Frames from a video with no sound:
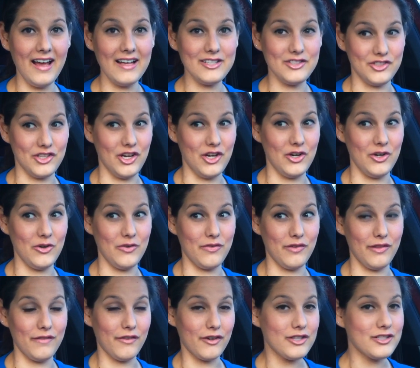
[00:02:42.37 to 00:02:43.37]
So,
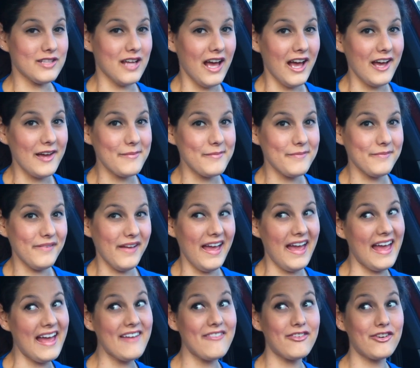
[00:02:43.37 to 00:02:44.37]
for the first time
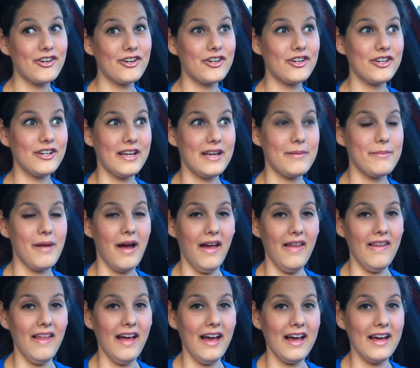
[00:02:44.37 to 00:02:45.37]
ever in
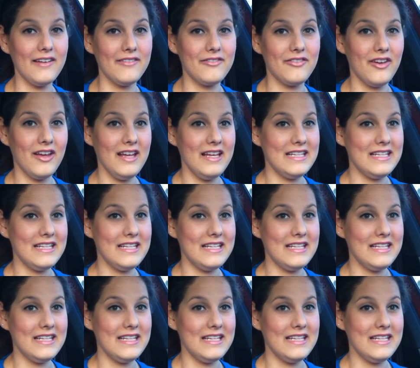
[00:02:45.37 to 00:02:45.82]
my life,